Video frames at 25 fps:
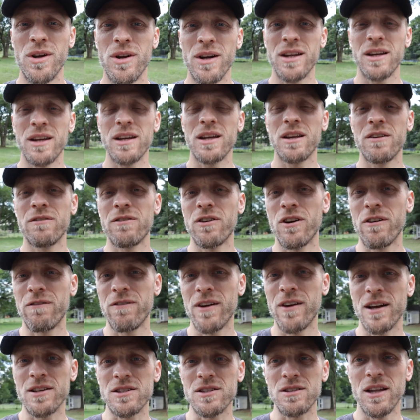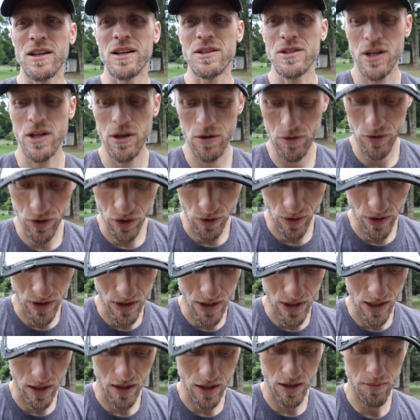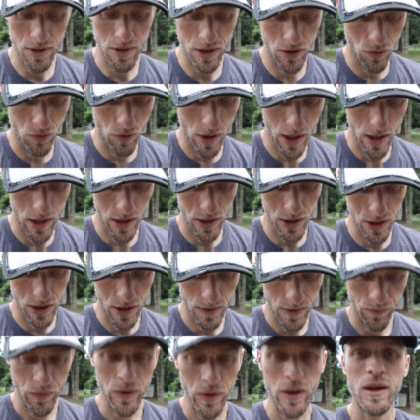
not going to get a very fast lens here, so it's not going to be the greatest